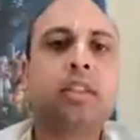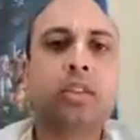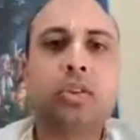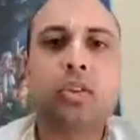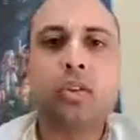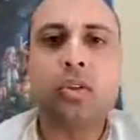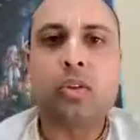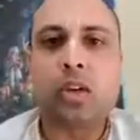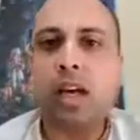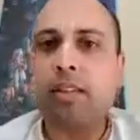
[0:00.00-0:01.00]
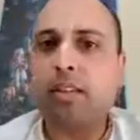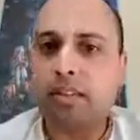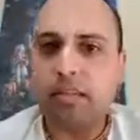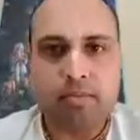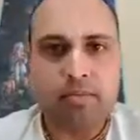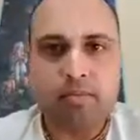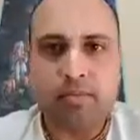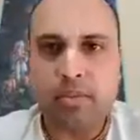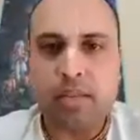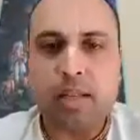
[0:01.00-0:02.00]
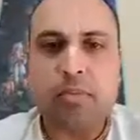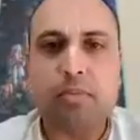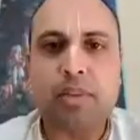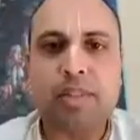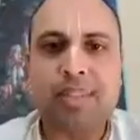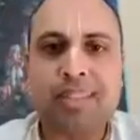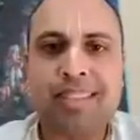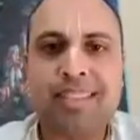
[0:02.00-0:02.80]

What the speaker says: So I'll try my best.